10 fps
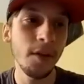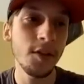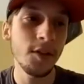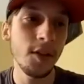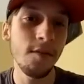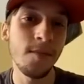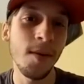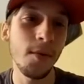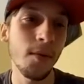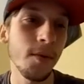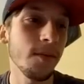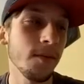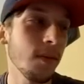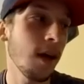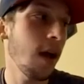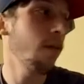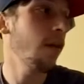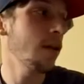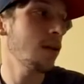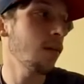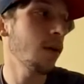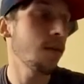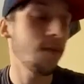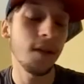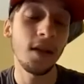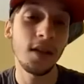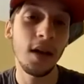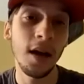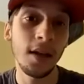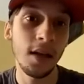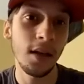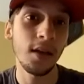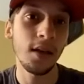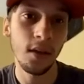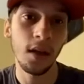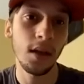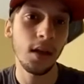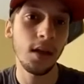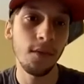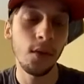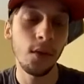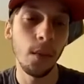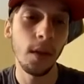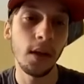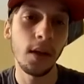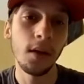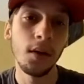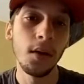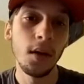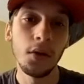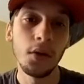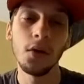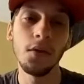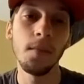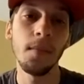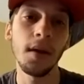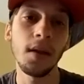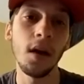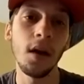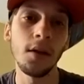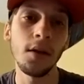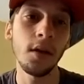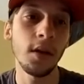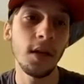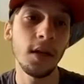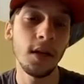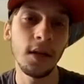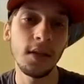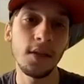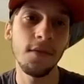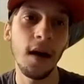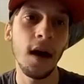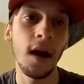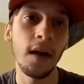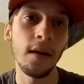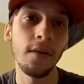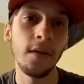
sure I remember I read somewhere if they tied, they give you the winning. So if you bet the under and he hits 5,